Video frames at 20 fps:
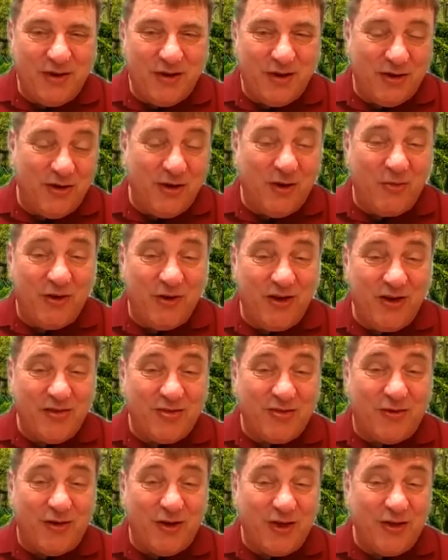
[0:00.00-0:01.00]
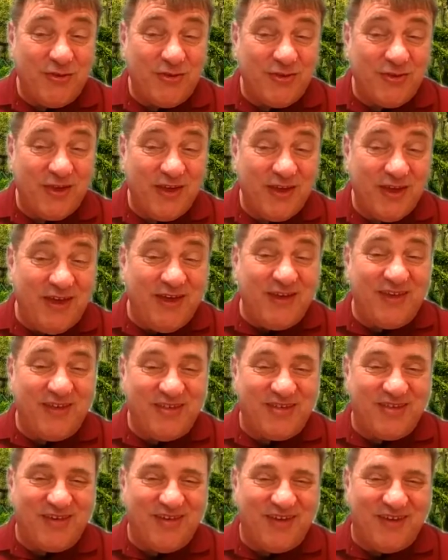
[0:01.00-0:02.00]
and nobody saw anything.
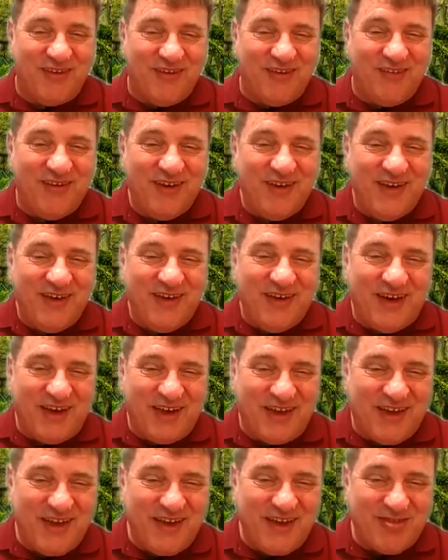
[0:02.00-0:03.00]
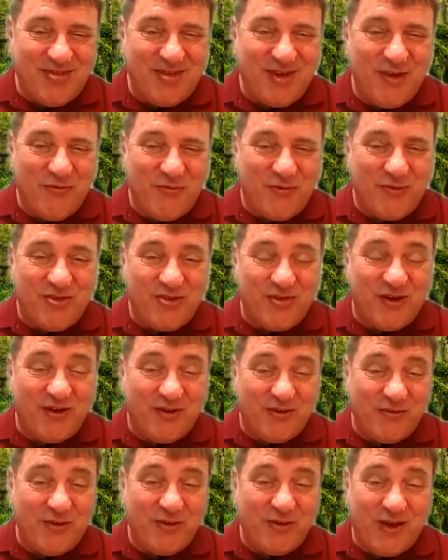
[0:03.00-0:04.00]
So I can't say for
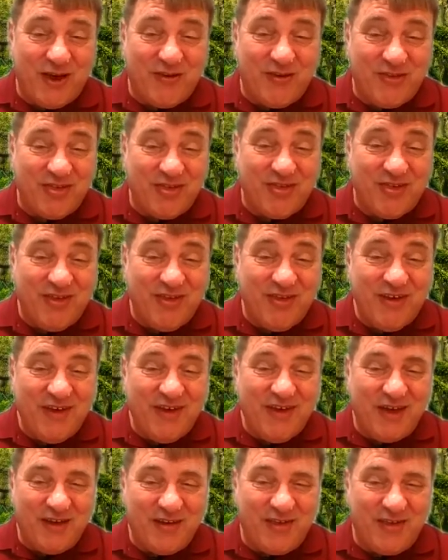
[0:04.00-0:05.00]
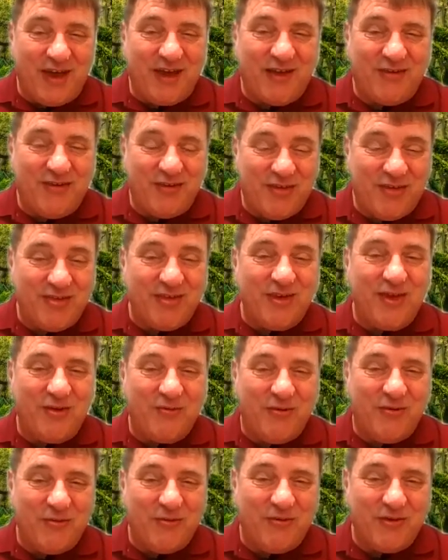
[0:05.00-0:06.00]
certain without exactly seeing
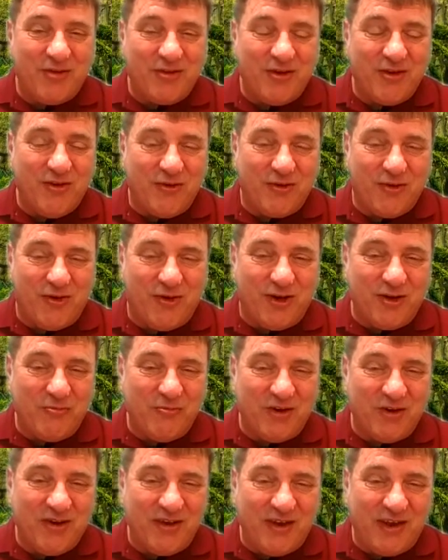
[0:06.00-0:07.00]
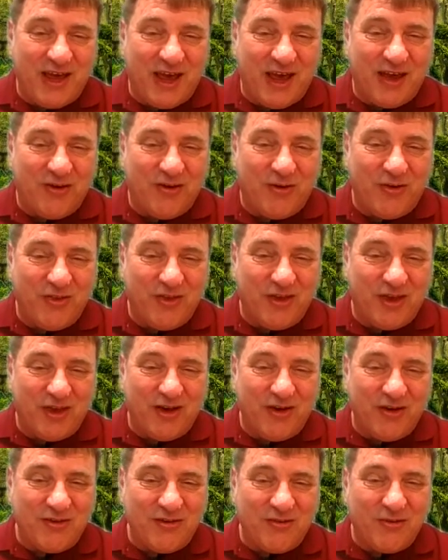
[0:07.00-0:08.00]
what was going on, but it had all the
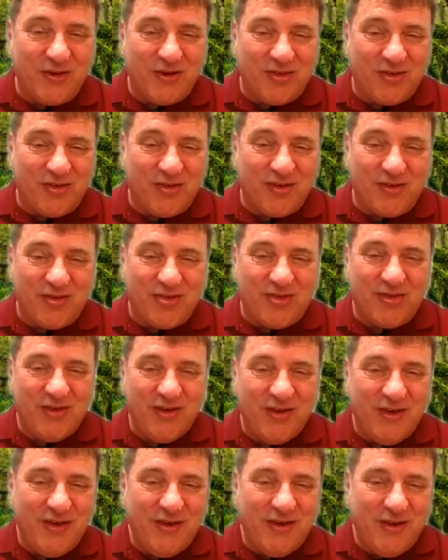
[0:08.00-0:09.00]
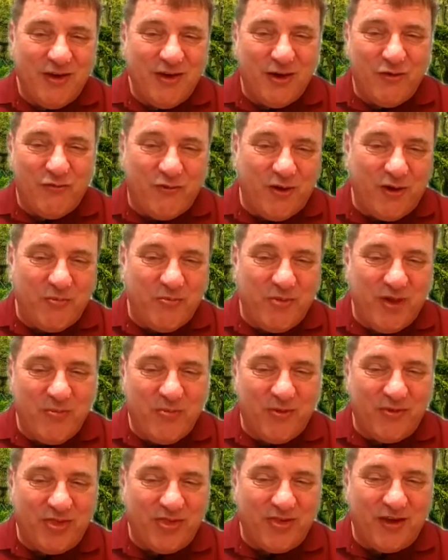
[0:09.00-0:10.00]
characteristics of what
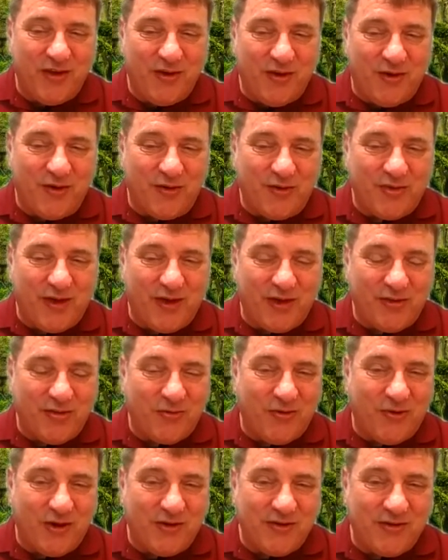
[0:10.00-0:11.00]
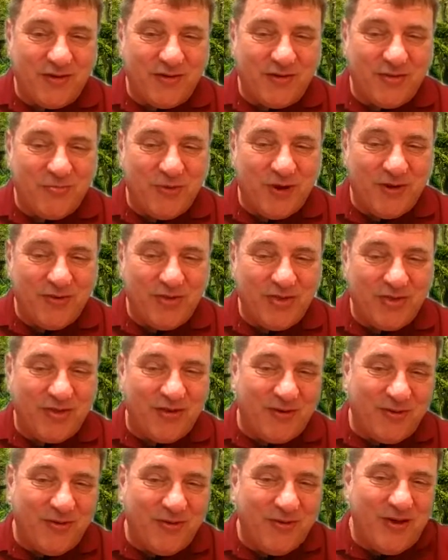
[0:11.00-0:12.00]
people say are a Sasquatch experience.
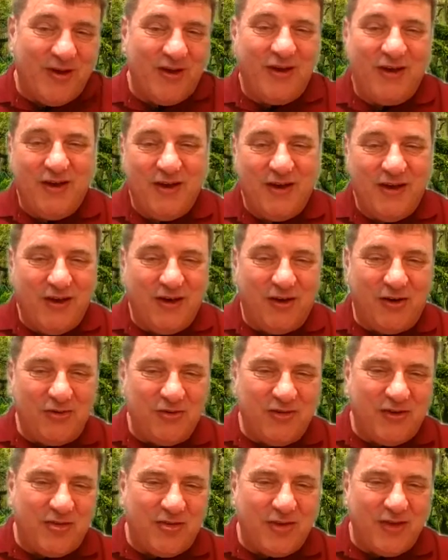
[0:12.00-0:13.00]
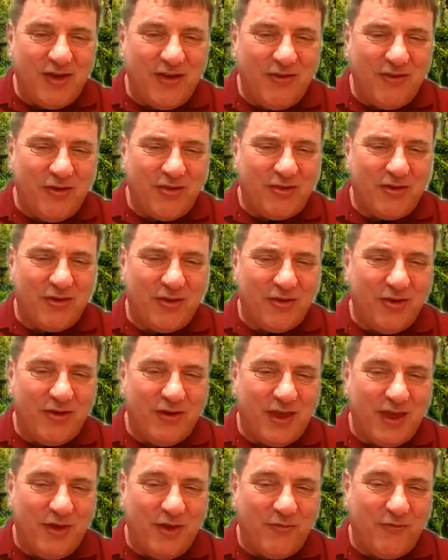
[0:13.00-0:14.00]
So I'll just say this is a
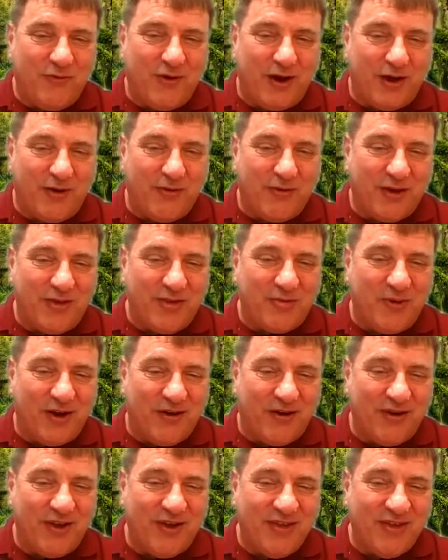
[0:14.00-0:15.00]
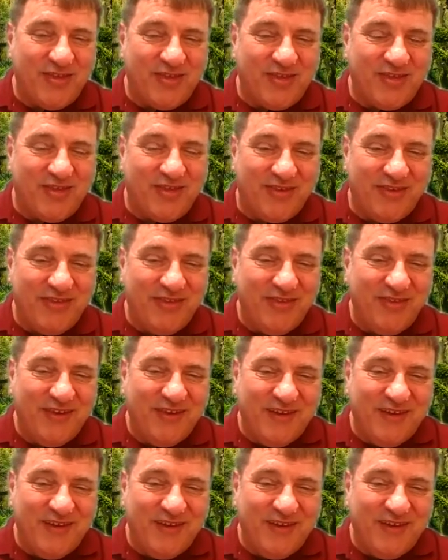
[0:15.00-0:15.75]
good campfire experience and